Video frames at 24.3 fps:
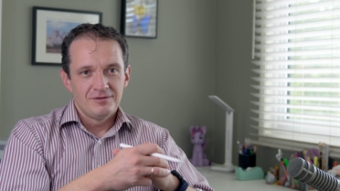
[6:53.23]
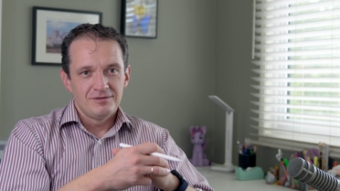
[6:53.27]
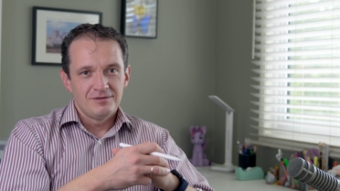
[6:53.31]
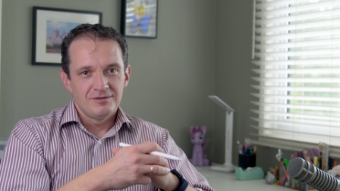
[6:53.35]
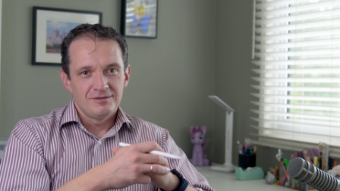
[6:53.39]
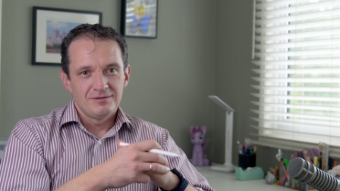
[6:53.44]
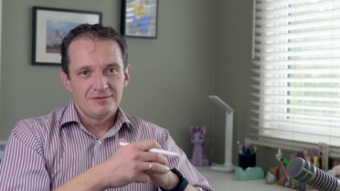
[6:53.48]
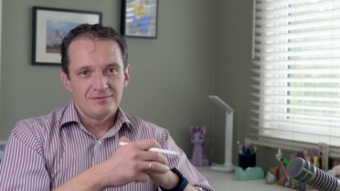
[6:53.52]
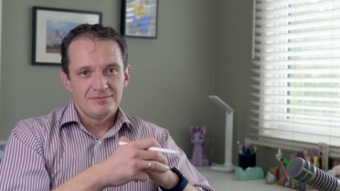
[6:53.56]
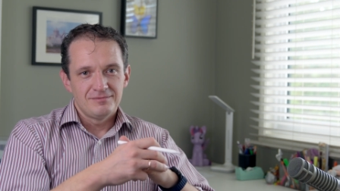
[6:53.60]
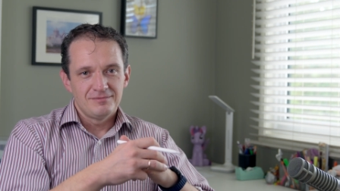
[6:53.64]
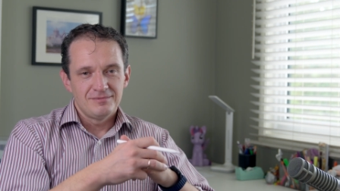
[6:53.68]

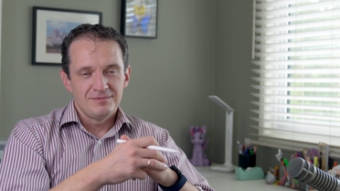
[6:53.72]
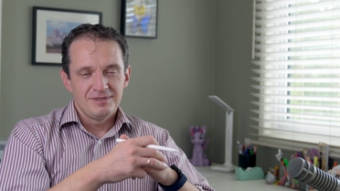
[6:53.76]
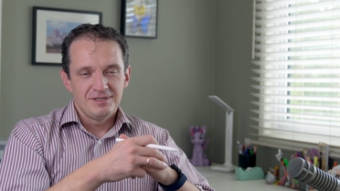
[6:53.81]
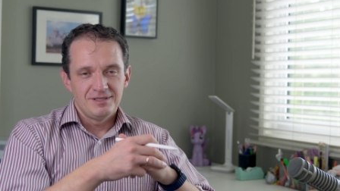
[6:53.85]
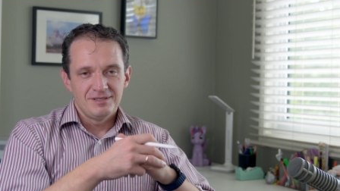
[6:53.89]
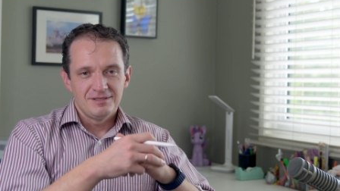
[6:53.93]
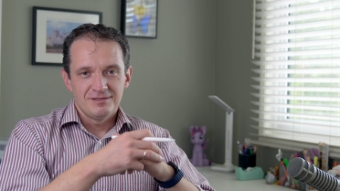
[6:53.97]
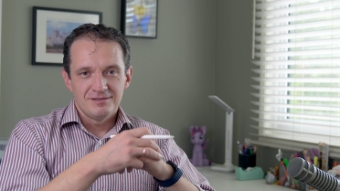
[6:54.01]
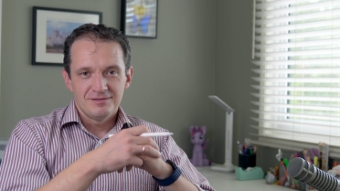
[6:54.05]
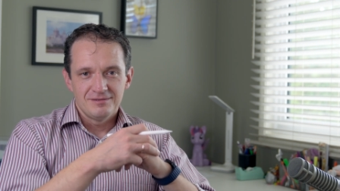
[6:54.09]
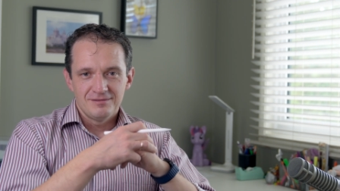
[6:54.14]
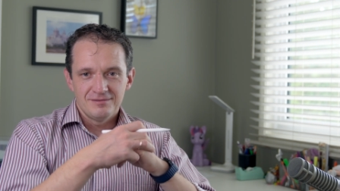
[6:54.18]
uh,
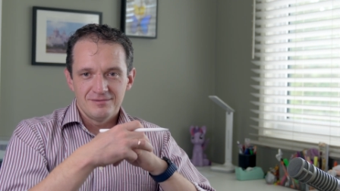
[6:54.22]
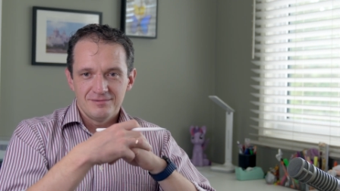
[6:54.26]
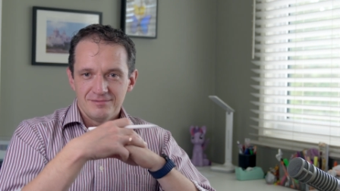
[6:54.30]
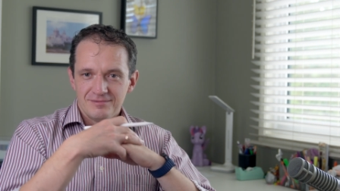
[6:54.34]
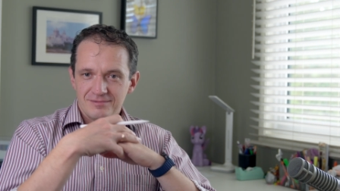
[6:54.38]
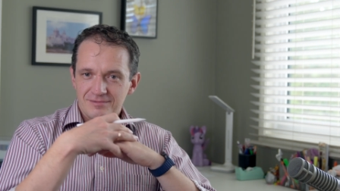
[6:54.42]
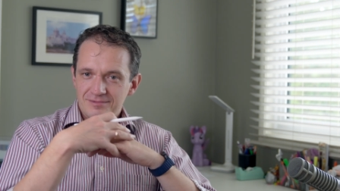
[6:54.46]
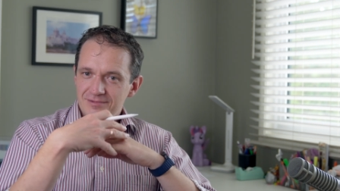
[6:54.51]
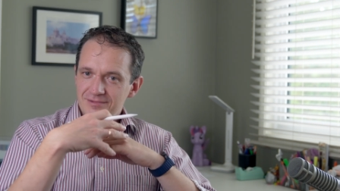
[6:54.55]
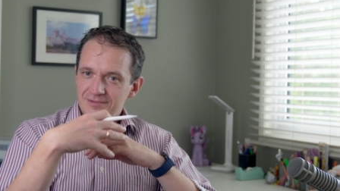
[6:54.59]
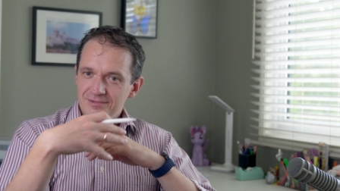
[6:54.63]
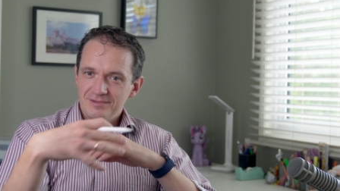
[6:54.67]

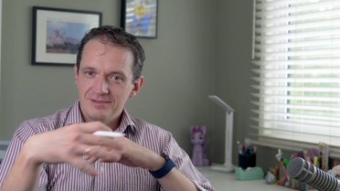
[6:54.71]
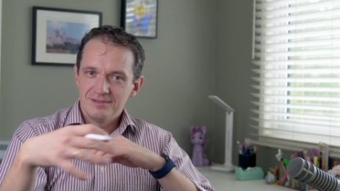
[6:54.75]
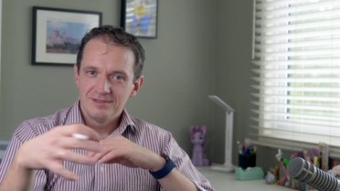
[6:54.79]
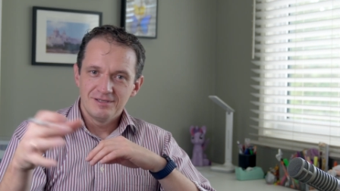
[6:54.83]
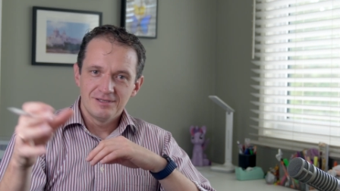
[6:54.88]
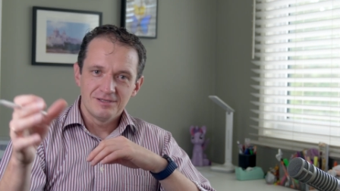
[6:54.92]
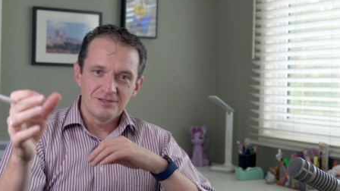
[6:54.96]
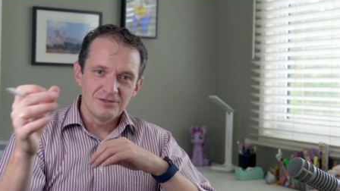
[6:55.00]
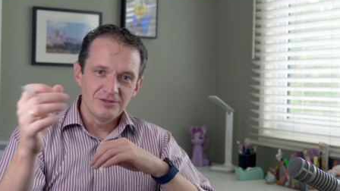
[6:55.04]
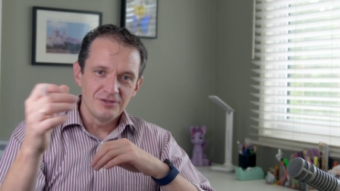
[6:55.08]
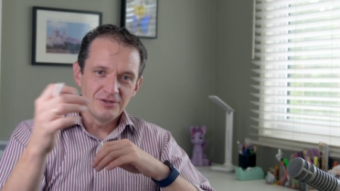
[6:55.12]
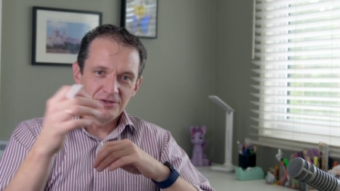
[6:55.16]
in
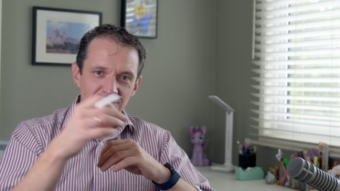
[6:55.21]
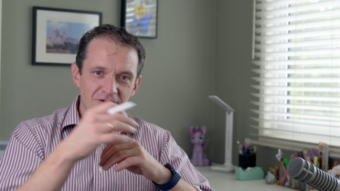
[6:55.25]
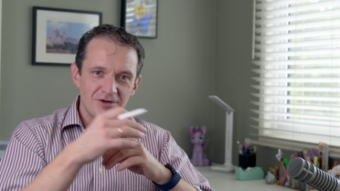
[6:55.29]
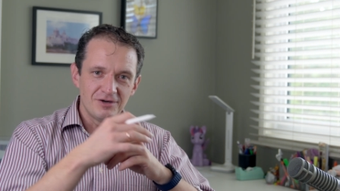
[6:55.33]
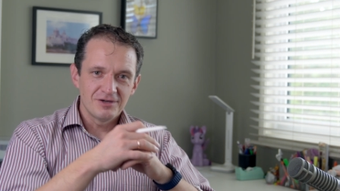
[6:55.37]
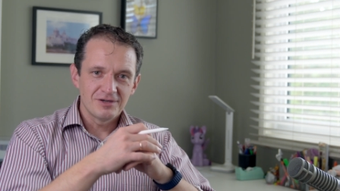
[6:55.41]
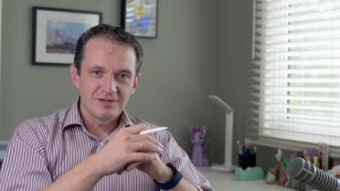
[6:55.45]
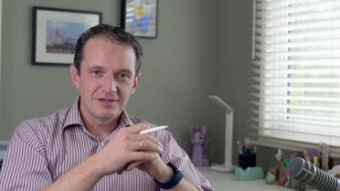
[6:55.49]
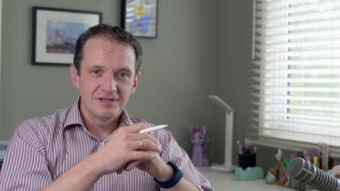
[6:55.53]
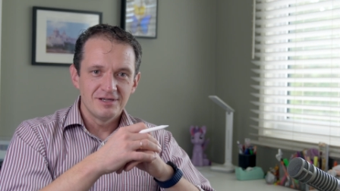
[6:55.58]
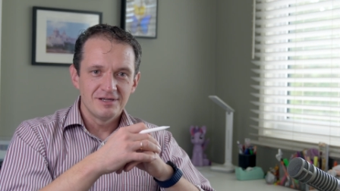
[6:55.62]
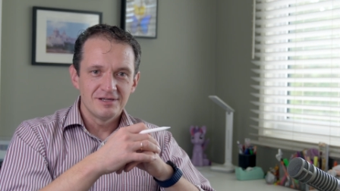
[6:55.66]
a
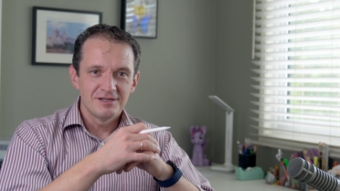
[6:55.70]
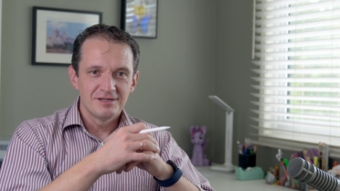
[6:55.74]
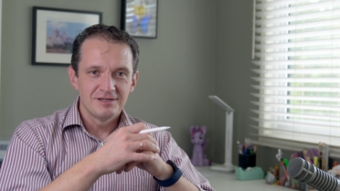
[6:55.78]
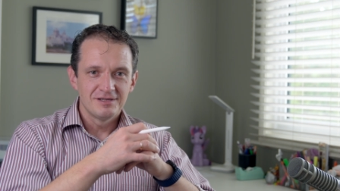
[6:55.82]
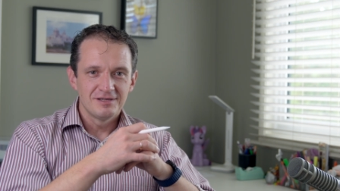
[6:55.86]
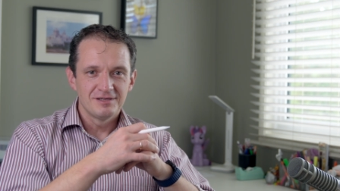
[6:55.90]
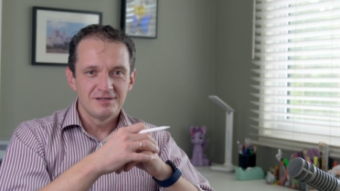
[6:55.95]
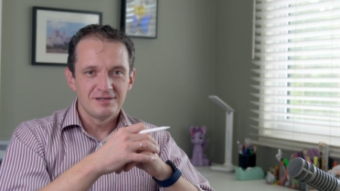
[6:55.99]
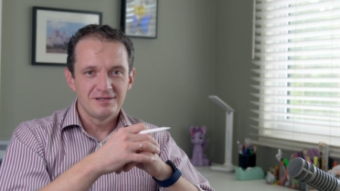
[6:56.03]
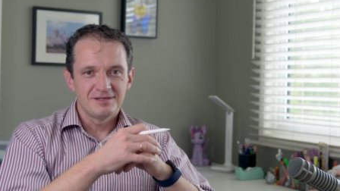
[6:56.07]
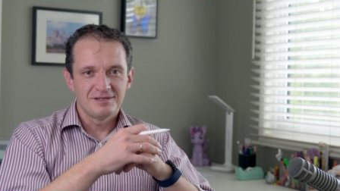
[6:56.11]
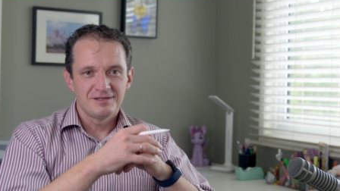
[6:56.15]
long
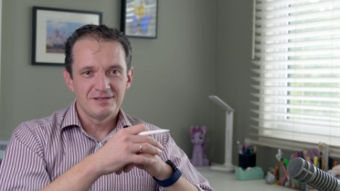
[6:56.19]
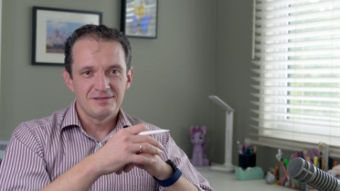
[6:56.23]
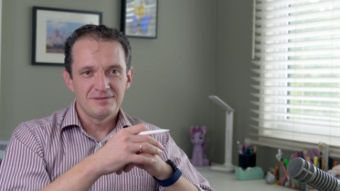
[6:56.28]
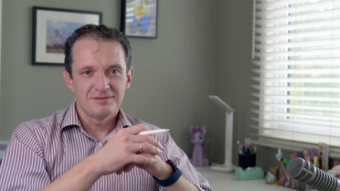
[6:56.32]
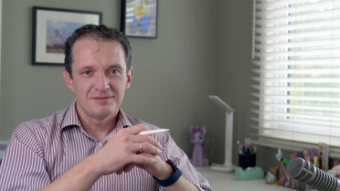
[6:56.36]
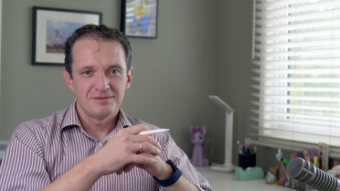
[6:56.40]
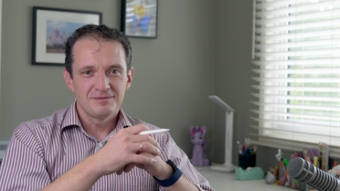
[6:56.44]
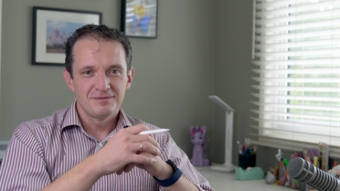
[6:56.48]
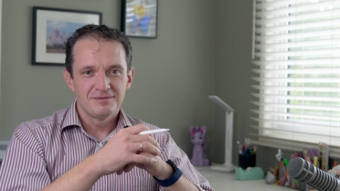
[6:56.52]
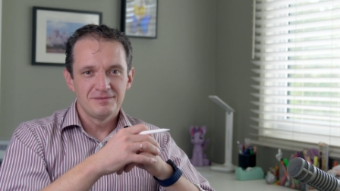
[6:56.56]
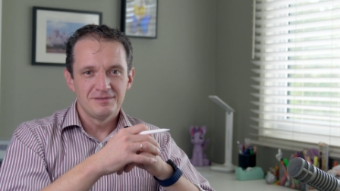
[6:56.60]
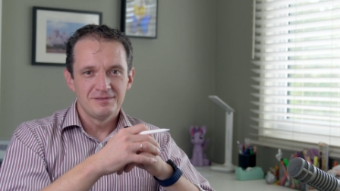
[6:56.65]
uh,